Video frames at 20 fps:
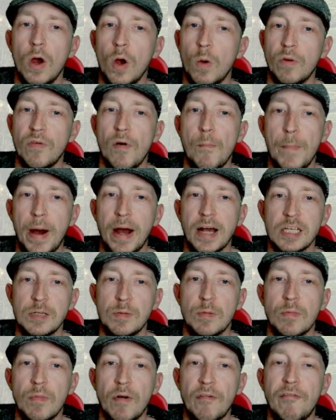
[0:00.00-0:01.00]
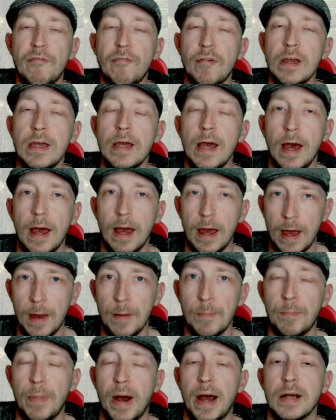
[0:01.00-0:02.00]
with a maximum of 3
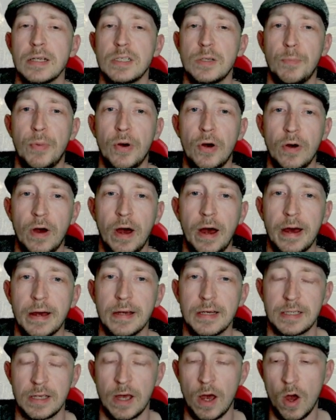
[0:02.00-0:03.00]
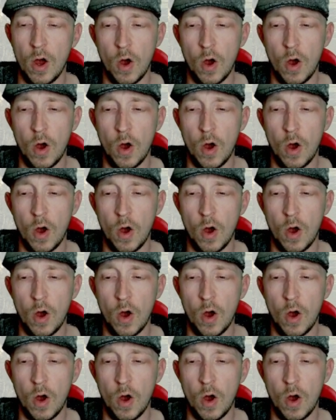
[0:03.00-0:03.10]
impacts per hex,